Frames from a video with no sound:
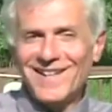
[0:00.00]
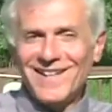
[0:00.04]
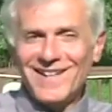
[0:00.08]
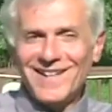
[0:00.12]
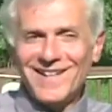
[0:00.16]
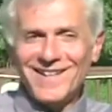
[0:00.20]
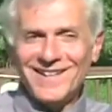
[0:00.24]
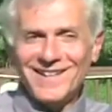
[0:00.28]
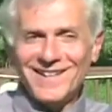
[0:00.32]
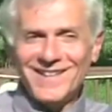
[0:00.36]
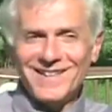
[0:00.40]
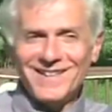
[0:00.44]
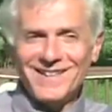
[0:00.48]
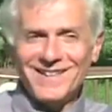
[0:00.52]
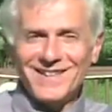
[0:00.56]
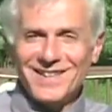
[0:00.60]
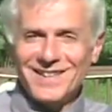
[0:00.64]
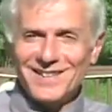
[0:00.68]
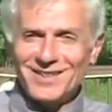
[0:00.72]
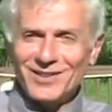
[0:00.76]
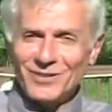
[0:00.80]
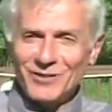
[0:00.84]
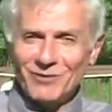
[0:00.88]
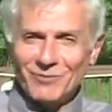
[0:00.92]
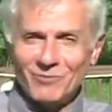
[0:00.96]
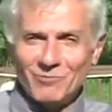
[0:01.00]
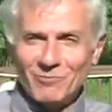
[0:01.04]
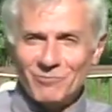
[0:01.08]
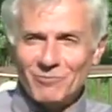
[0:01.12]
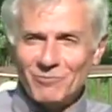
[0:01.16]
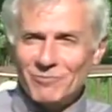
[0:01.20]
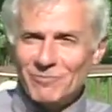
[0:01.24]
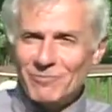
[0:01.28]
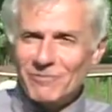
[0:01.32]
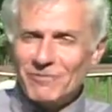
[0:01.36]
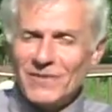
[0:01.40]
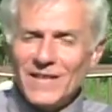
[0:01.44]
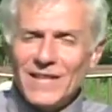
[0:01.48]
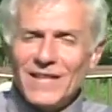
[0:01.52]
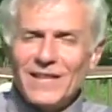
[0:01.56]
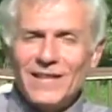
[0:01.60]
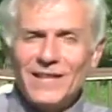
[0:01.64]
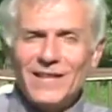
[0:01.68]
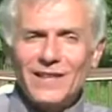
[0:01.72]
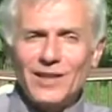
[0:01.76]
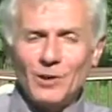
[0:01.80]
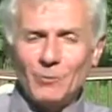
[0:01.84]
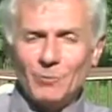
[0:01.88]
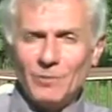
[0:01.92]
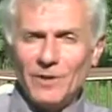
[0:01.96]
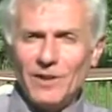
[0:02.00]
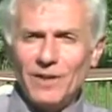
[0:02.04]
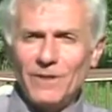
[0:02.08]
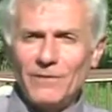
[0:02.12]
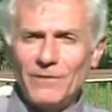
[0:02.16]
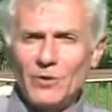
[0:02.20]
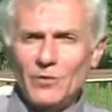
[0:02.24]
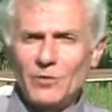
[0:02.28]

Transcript: Sure. It's a feeling in the pit of